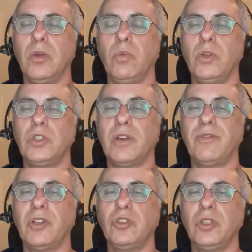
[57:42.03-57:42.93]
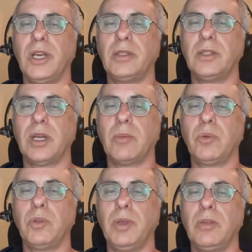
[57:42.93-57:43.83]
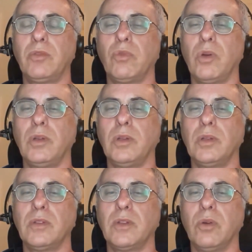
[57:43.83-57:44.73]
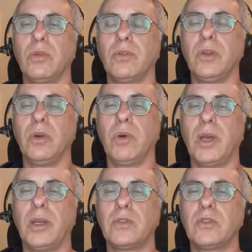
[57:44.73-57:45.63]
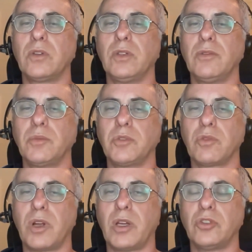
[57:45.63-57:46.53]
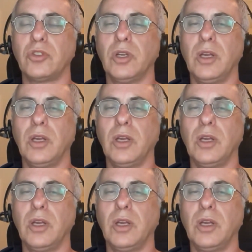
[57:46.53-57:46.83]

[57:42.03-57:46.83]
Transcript: which eventually ended up with me throwing the whole thing away and starting from scratch.